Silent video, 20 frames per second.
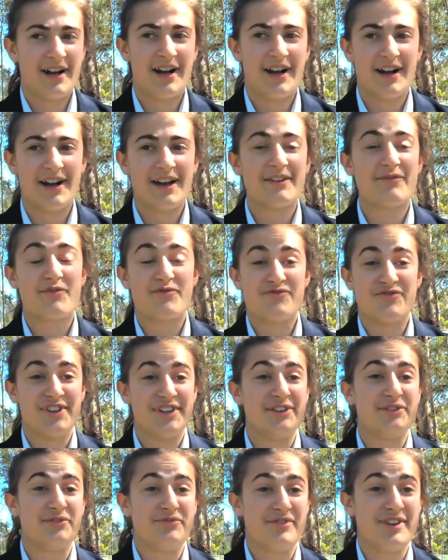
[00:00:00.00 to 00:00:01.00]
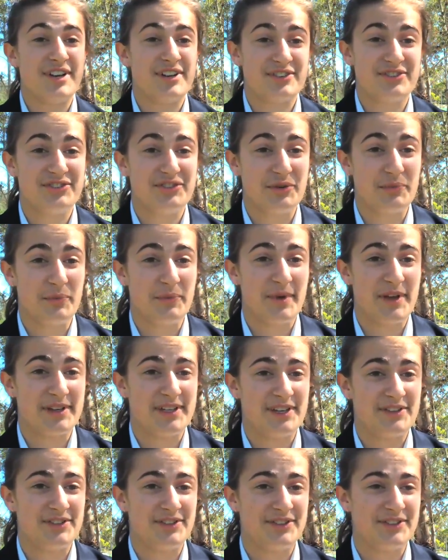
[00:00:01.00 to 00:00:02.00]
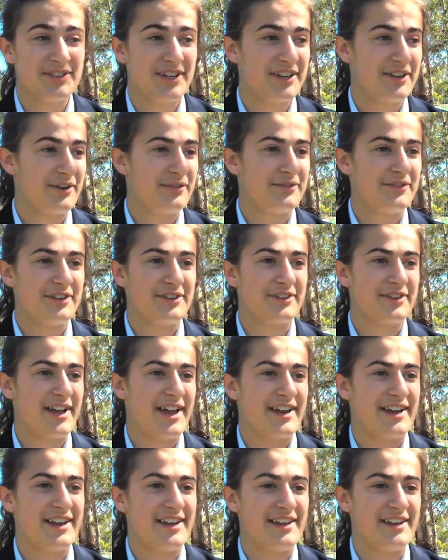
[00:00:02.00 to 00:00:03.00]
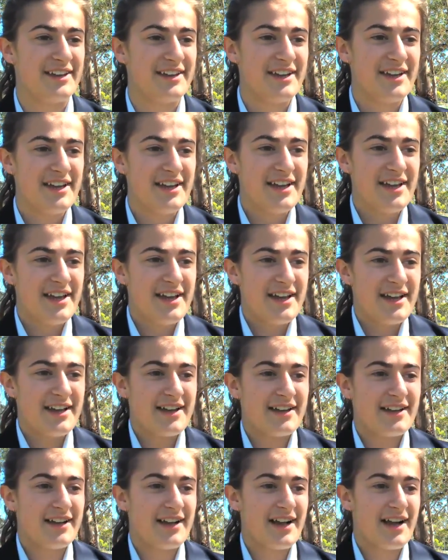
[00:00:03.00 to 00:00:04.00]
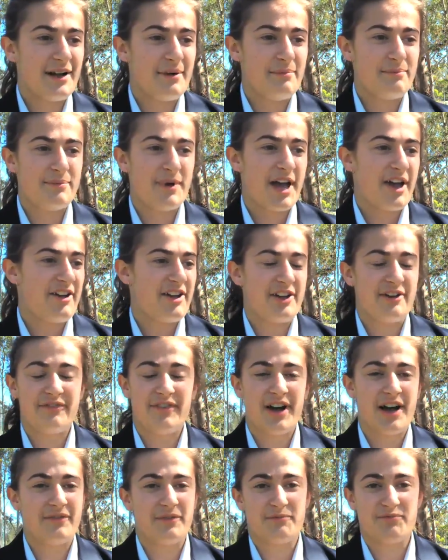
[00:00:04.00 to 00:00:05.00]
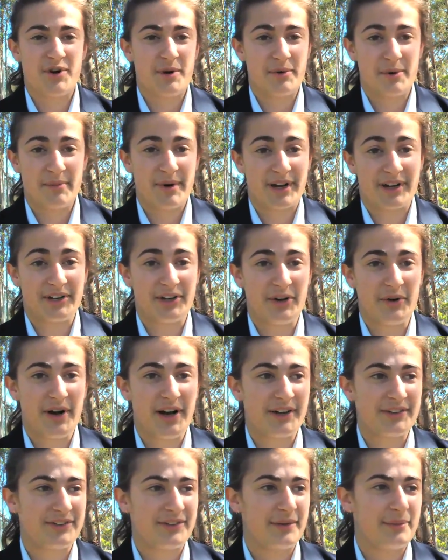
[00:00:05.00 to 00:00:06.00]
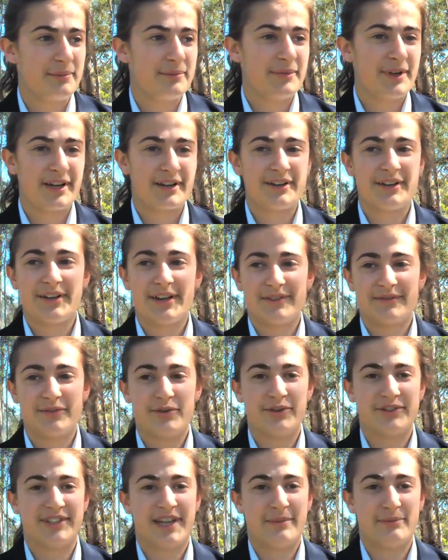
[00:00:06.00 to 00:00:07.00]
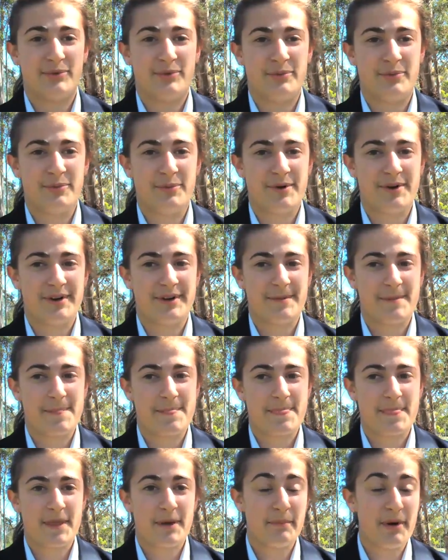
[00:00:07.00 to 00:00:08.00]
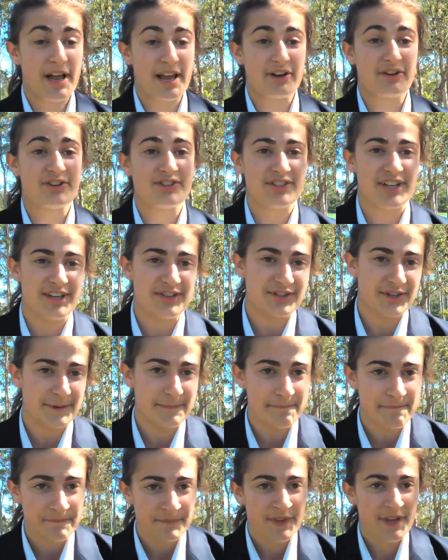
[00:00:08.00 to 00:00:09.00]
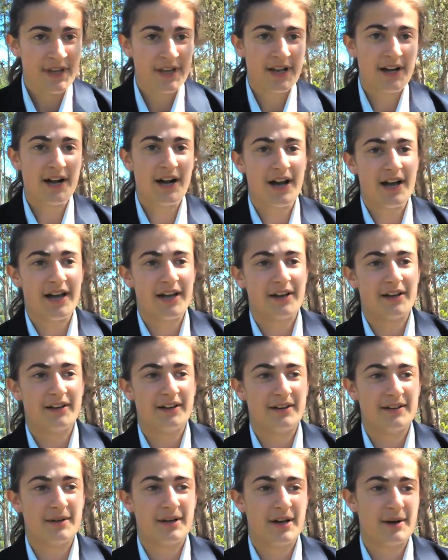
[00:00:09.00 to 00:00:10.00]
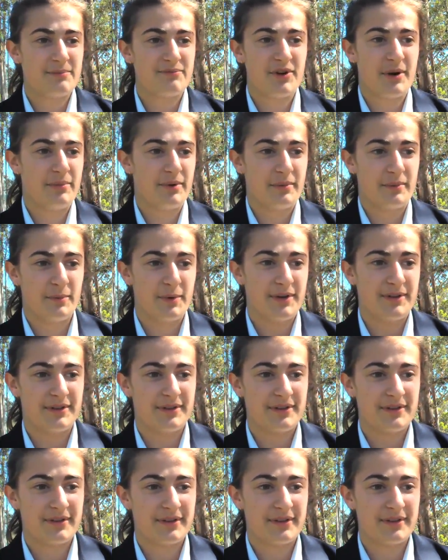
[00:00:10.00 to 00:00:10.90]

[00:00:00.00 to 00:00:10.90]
I have a really good relationship with my teachers. I don't feel any barrier. If I have a problem, I can go ask them. Like, for example, my English teacher, I had a problem with